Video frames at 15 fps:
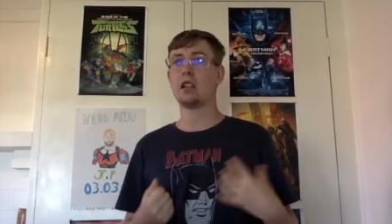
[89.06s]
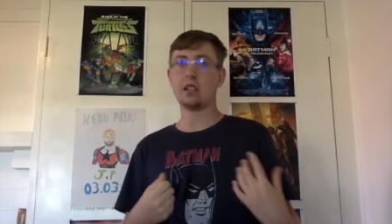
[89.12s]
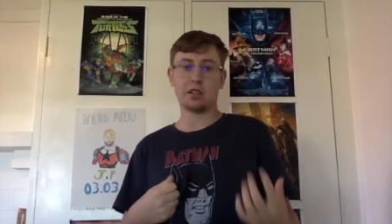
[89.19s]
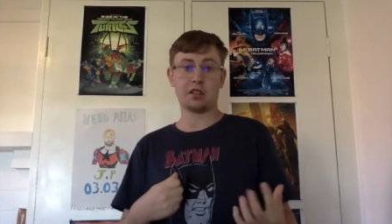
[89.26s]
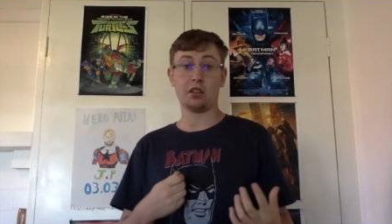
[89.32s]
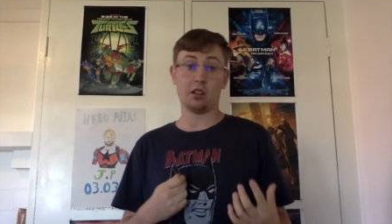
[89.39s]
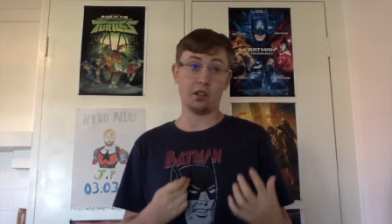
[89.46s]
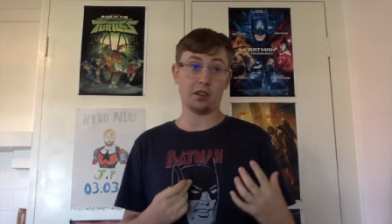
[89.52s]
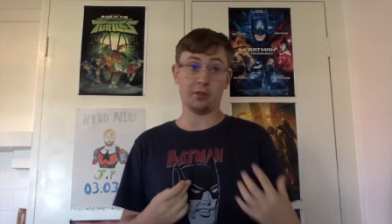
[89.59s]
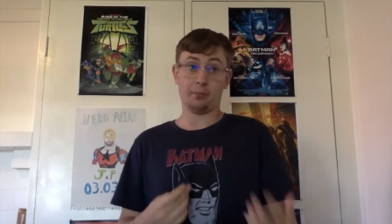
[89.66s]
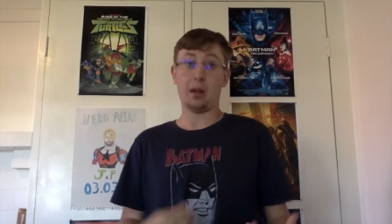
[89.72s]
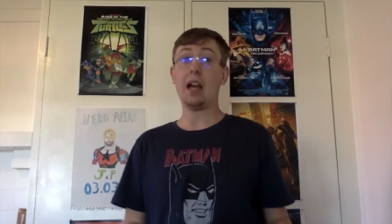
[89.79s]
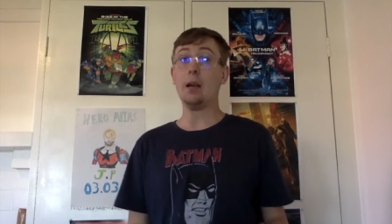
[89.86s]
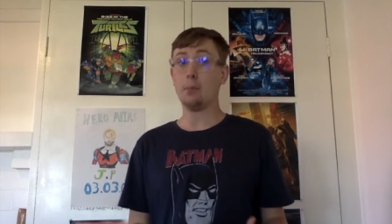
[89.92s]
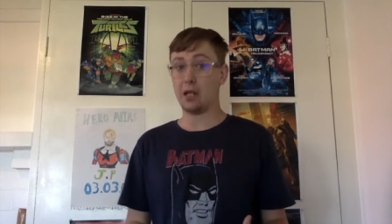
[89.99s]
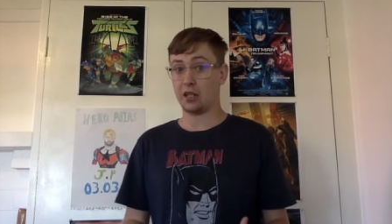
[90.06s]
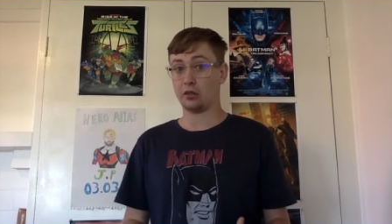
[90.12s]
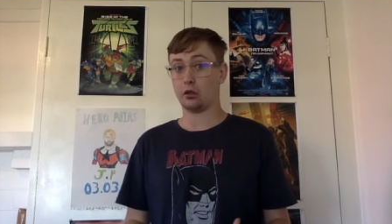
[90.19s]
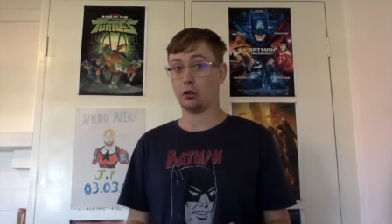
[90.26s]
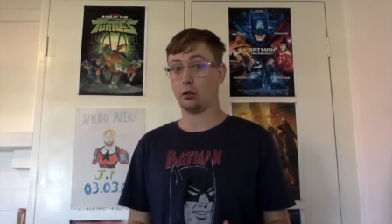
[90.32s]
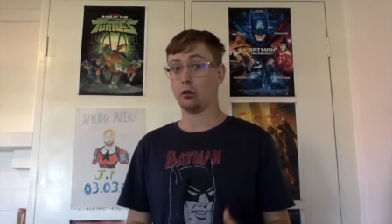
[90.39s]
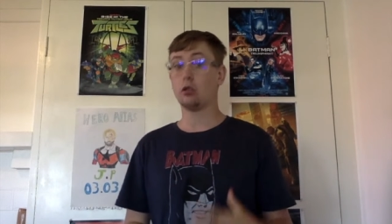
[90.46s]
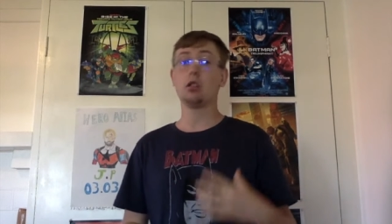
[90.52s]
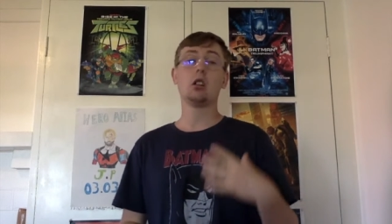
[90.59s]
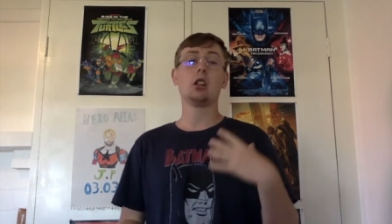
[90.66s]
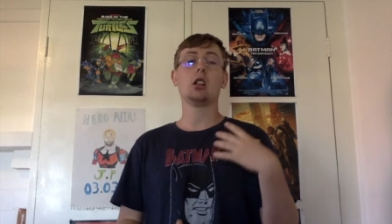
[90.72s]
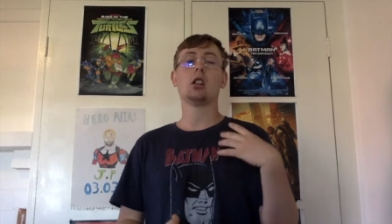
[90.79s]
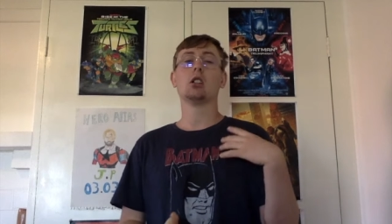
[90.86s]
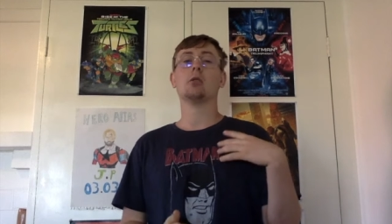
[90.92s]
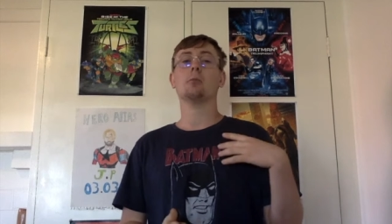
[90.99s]
It's not the Batman long,
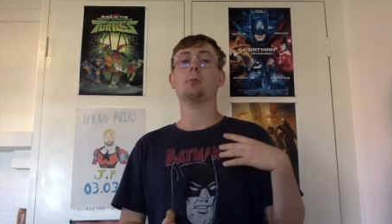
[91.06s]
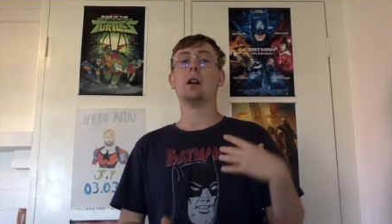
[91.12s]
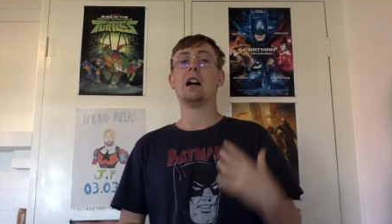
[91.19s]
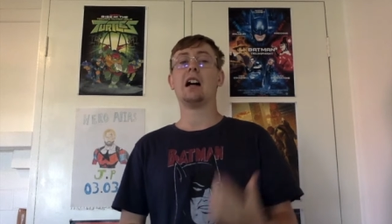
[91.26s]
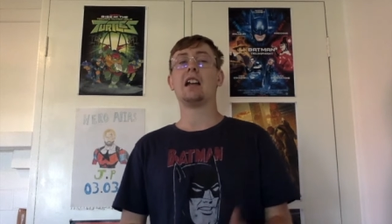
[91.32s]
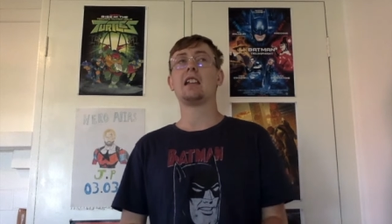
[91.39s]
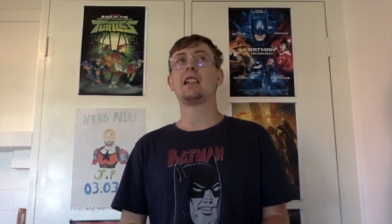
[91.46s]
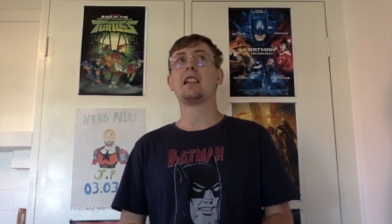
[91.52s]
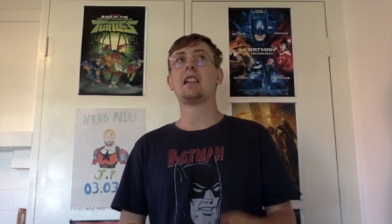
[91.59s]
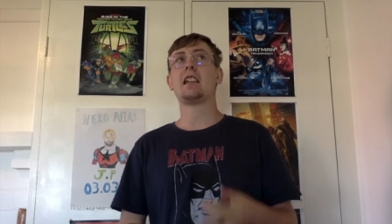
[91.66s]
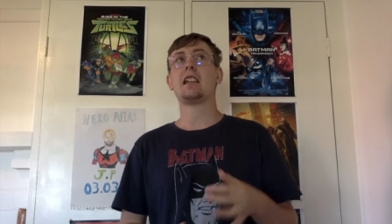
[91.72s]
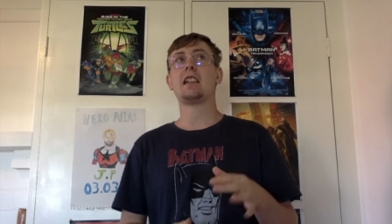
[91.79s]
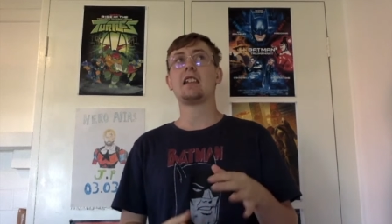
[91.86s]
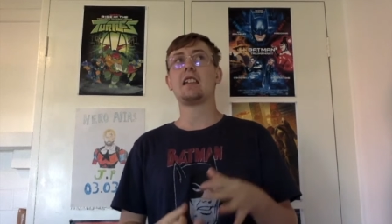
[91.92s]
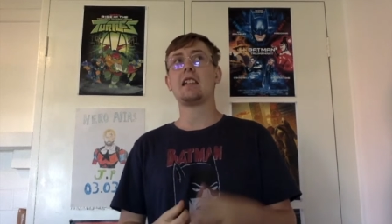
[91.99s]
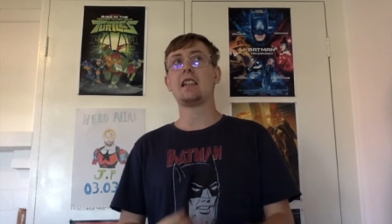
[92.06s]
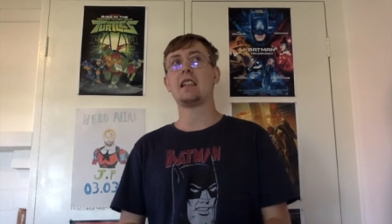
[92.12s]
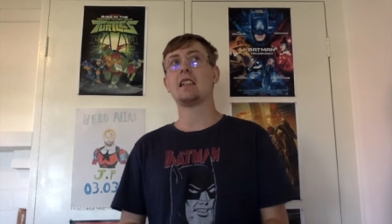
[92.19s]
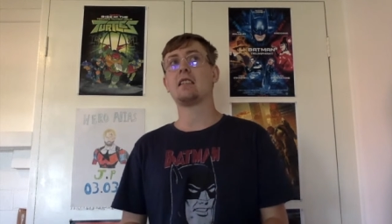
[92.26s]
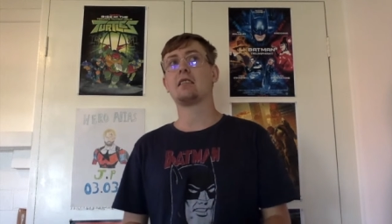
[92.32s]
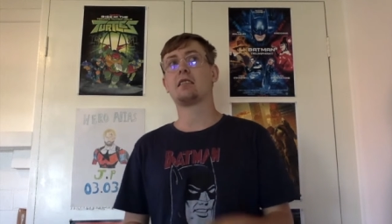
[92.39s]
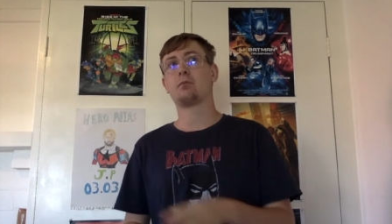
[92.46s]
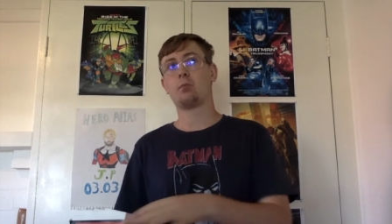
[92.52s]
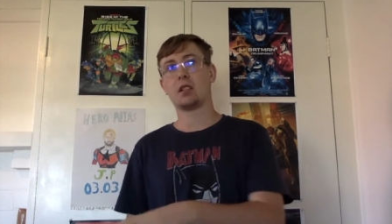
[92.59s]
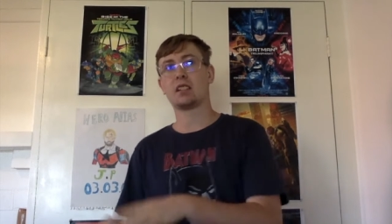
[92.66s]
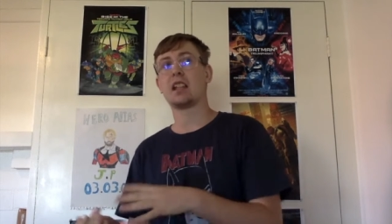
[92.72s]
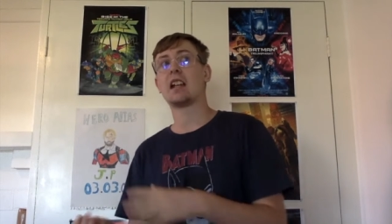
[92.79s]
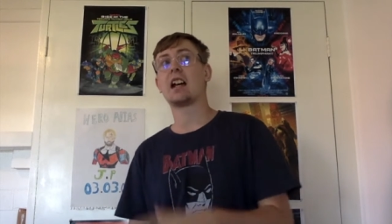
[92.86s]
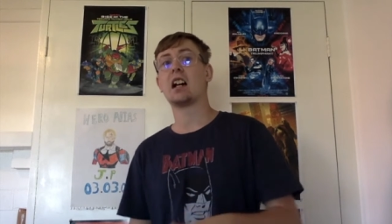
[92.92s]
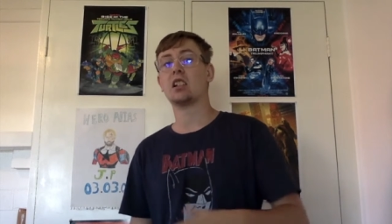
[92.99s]
but it it but
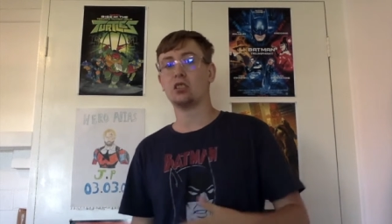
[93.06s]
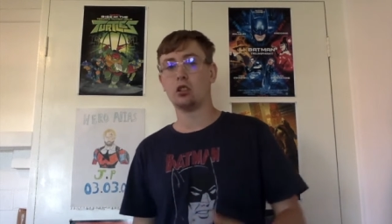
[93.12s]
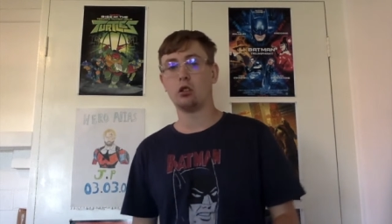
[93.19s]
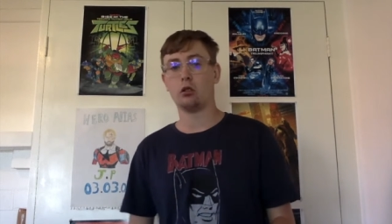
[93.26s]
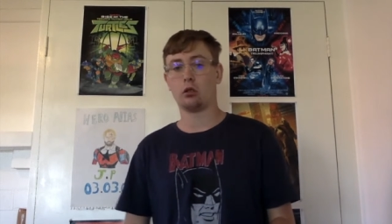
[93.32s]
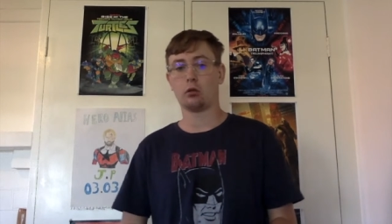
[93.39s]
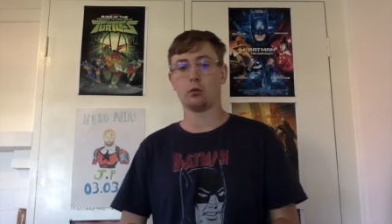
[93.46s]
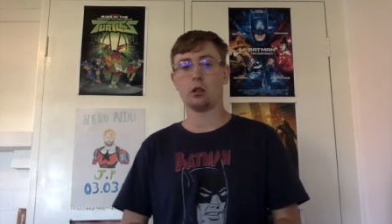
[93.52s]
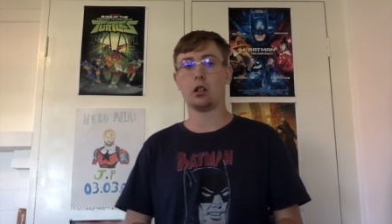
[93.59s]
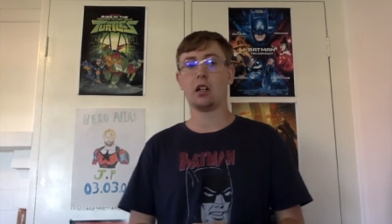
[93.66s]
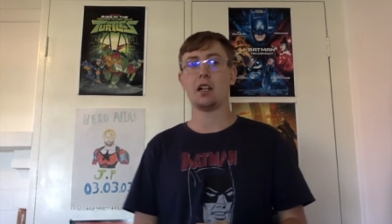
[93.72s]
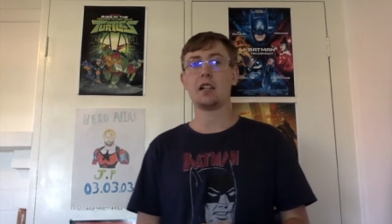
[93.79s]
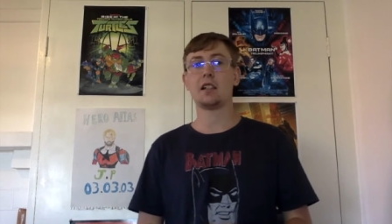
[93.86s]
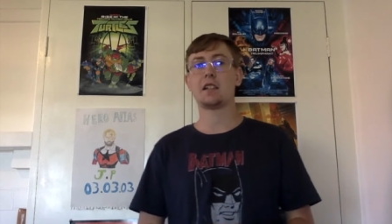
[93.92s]
they are long, right?